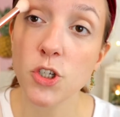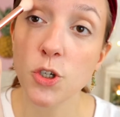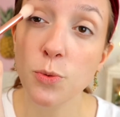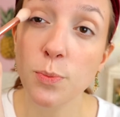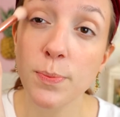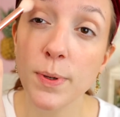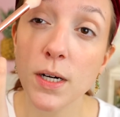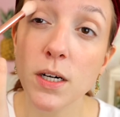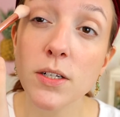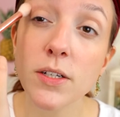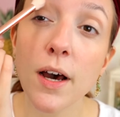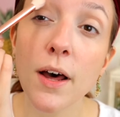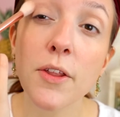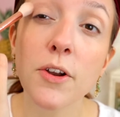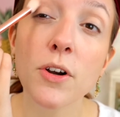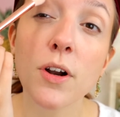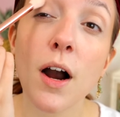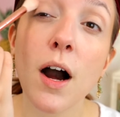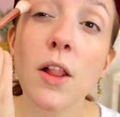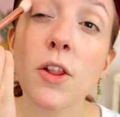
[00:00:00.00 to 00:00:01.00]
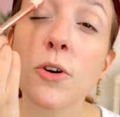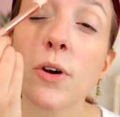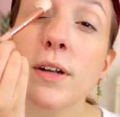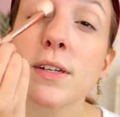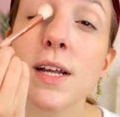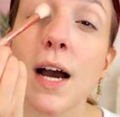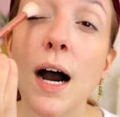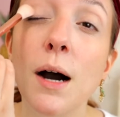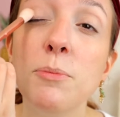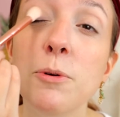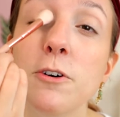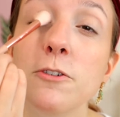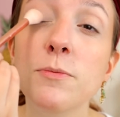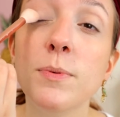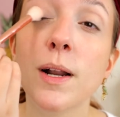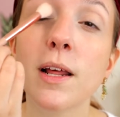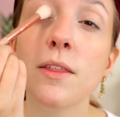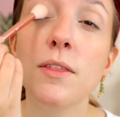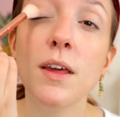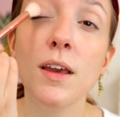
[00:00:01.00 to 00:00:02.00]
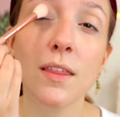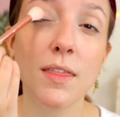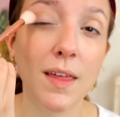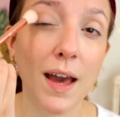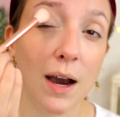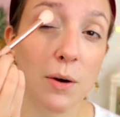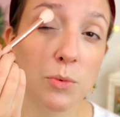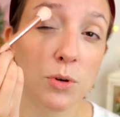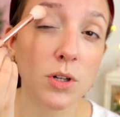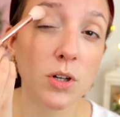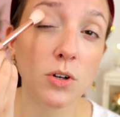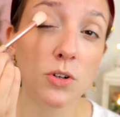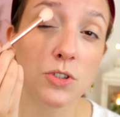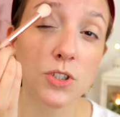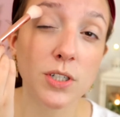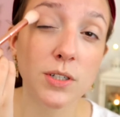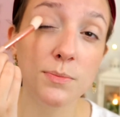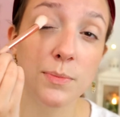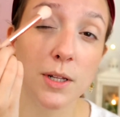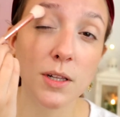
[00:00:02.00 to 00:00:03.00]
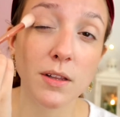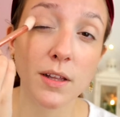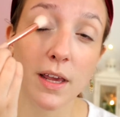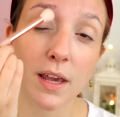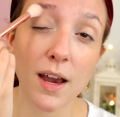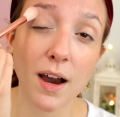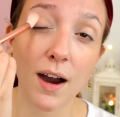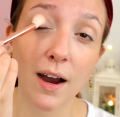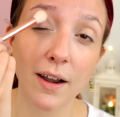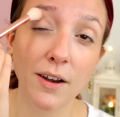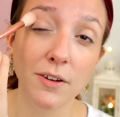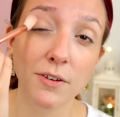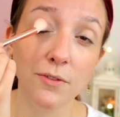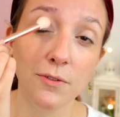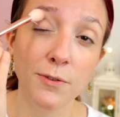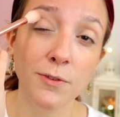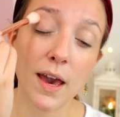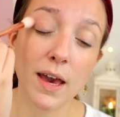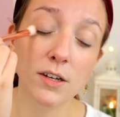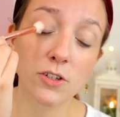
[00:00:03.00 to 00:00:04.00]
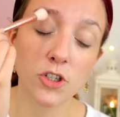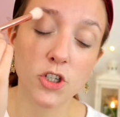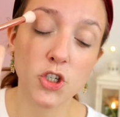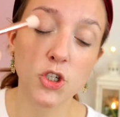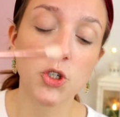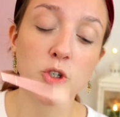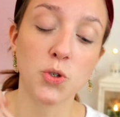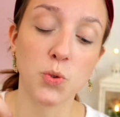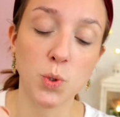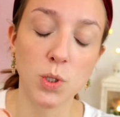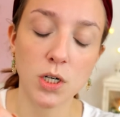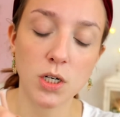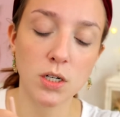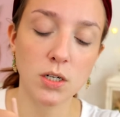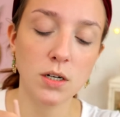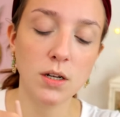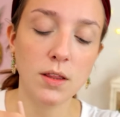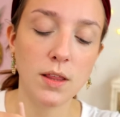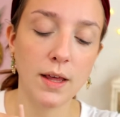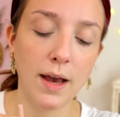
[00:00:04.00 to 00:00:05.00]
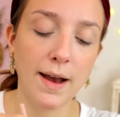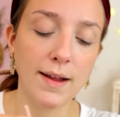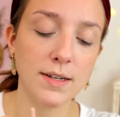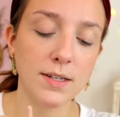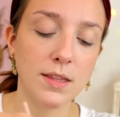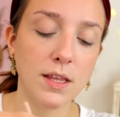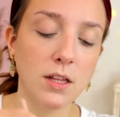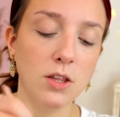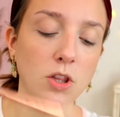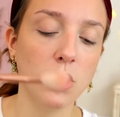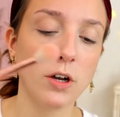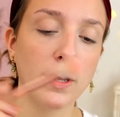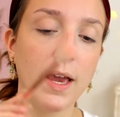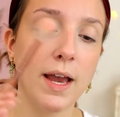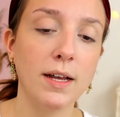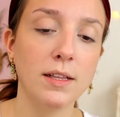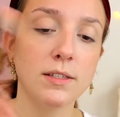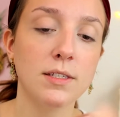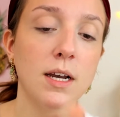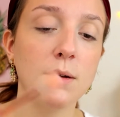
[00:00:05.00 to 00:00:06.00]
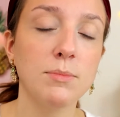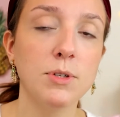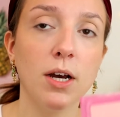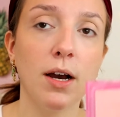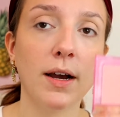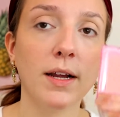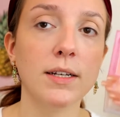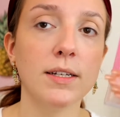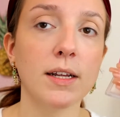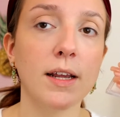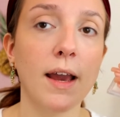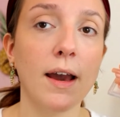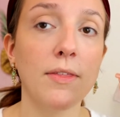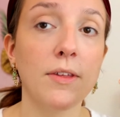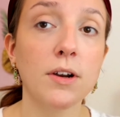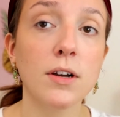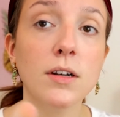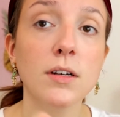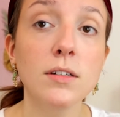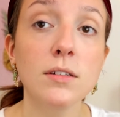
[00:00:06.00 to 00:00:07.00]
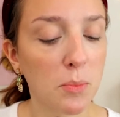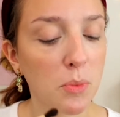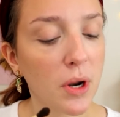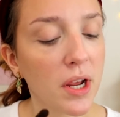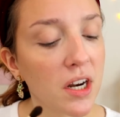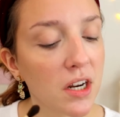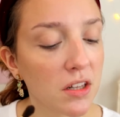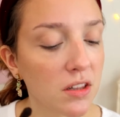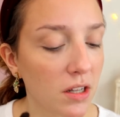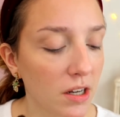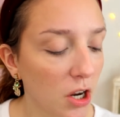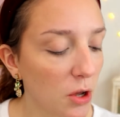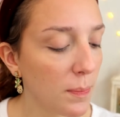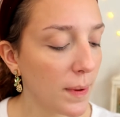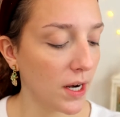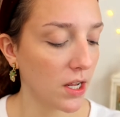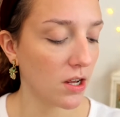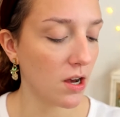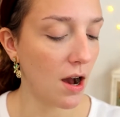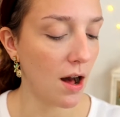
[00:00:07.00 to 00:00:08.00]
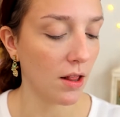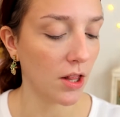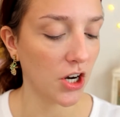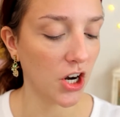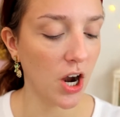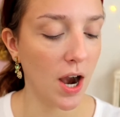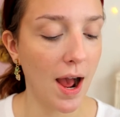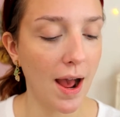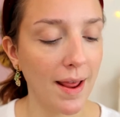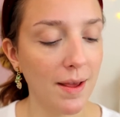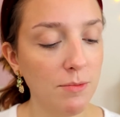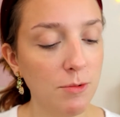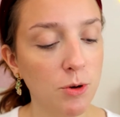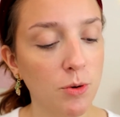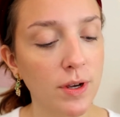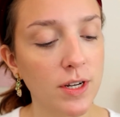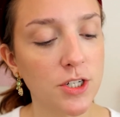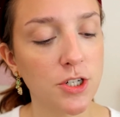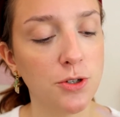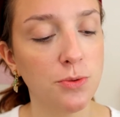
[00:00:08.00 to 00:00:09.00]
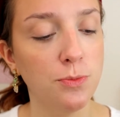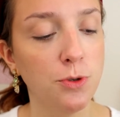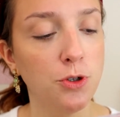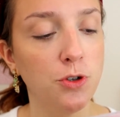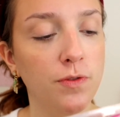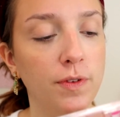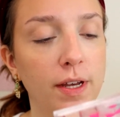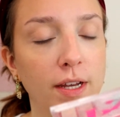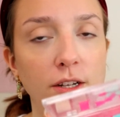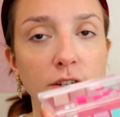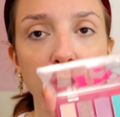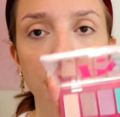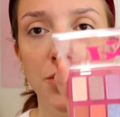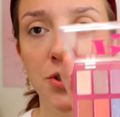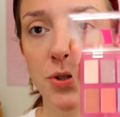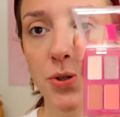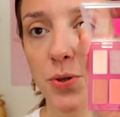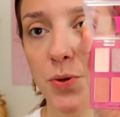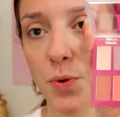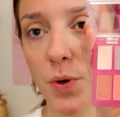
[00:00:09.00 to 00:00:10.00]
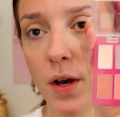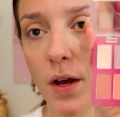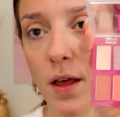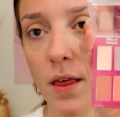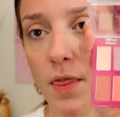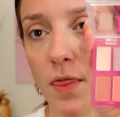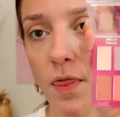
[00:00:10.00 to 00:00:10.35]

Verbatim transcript: to build other color on top of, but I think that will ultimately kind of ensure that the look ends up tying together. Bring in a little bit of color. I am going to move into